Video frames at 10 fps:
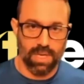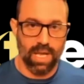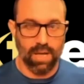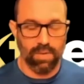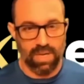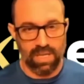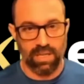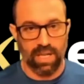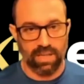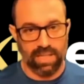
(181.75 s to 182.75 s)
And when
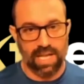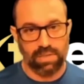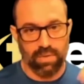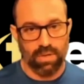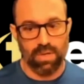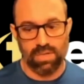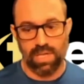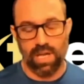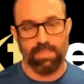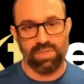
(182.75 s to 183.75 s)
aldosterone goes
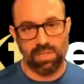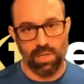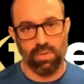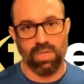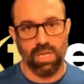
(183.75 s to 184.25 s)
up, sodium